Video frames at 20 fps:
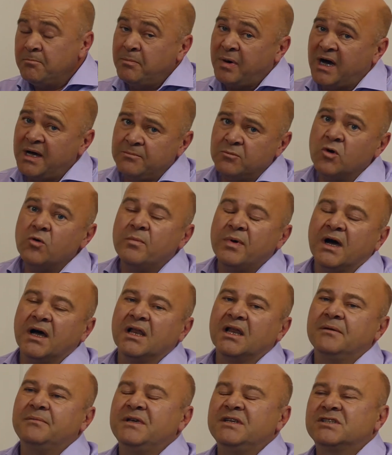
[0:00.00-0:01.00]
By
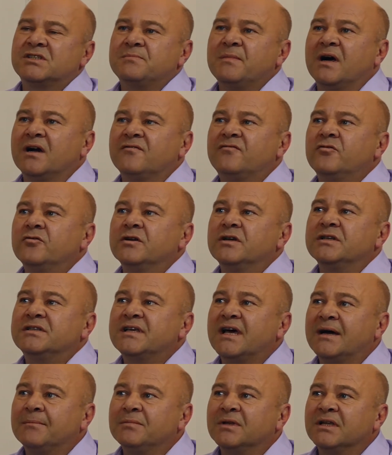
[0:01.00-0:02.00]
mobile, I mean smartphone
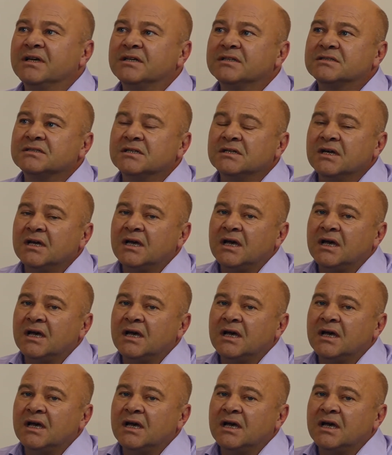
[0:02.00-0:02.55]
and tablet.